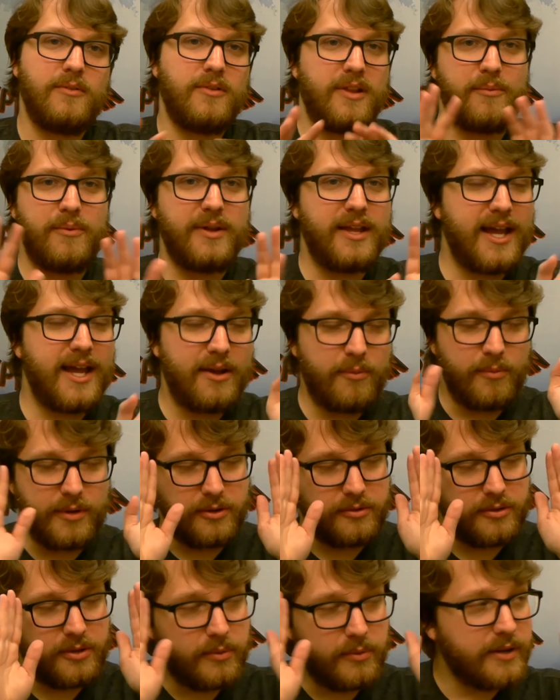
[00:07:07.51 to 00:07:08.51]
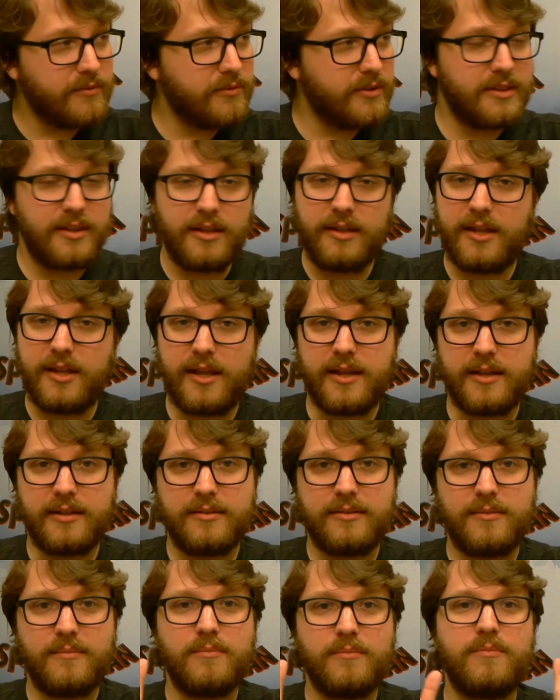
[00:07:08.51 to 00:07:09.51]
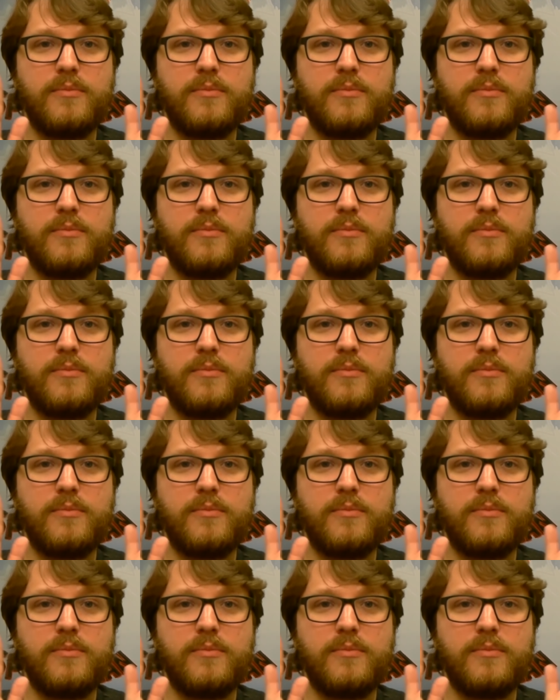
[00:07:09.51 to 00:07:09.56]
That we have, we don't know everything yet,